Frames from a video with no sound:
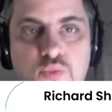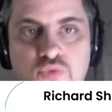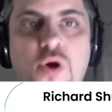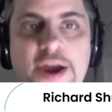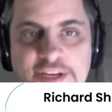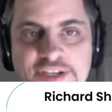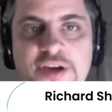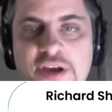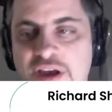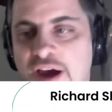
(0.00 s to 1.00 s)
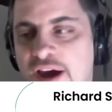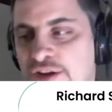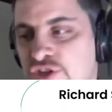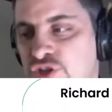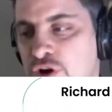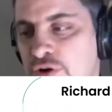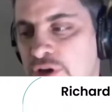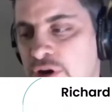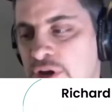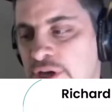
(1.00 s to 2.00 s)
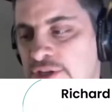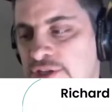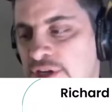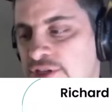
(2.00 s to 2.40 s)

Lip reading: Right. And so, it's